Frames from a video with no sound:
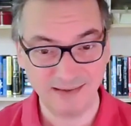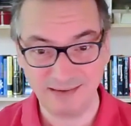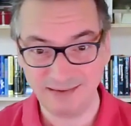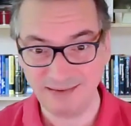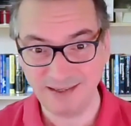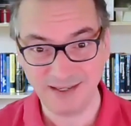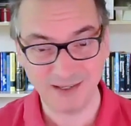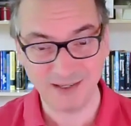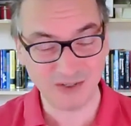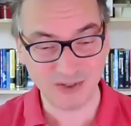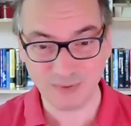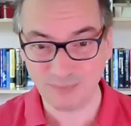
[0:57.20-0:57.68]

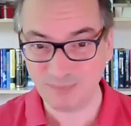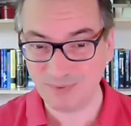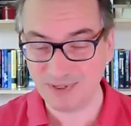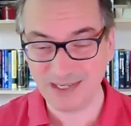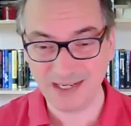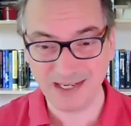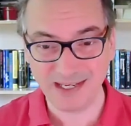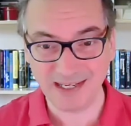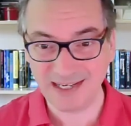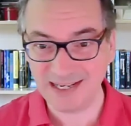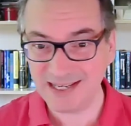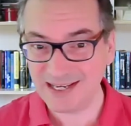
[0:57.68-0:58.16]
it should
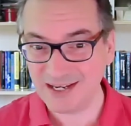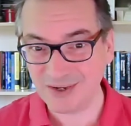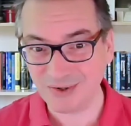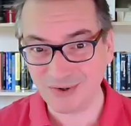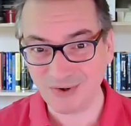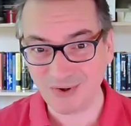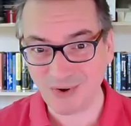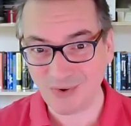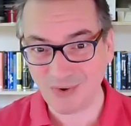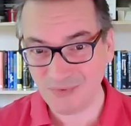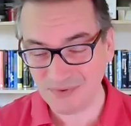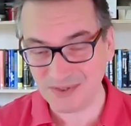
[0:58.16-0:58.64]
be
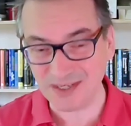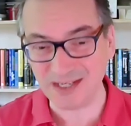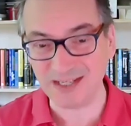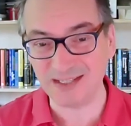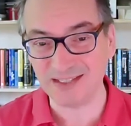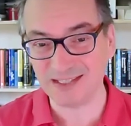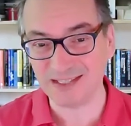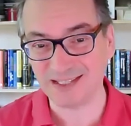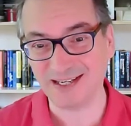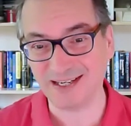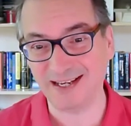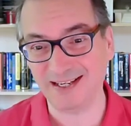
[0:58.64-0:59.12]
illegal on the
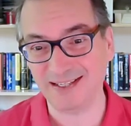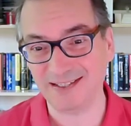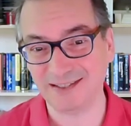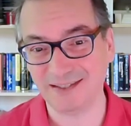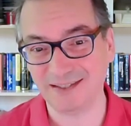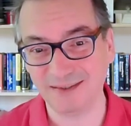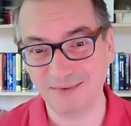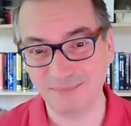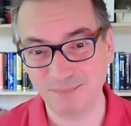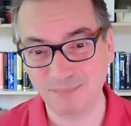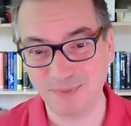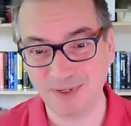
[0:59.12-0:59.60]
internet.
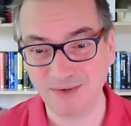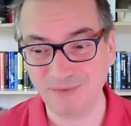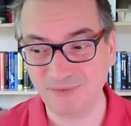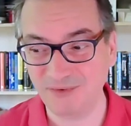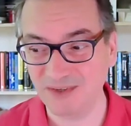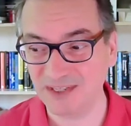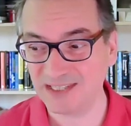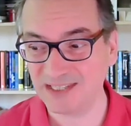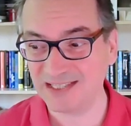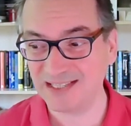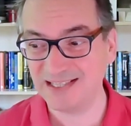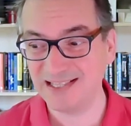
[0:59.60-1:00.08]
But if
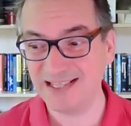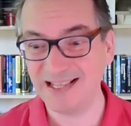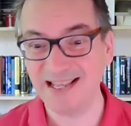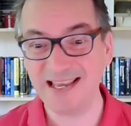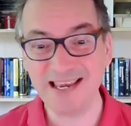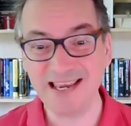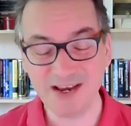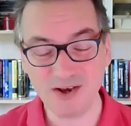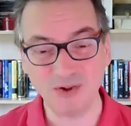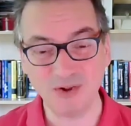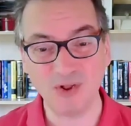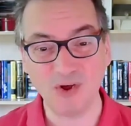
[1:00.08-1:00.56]
it's
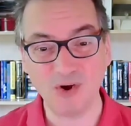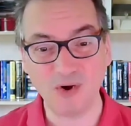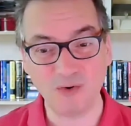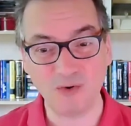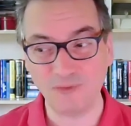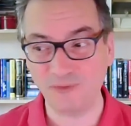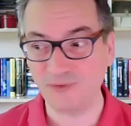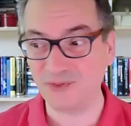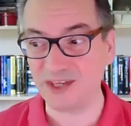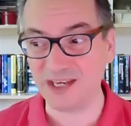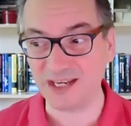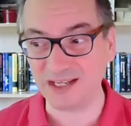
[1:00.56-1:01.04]
legal off the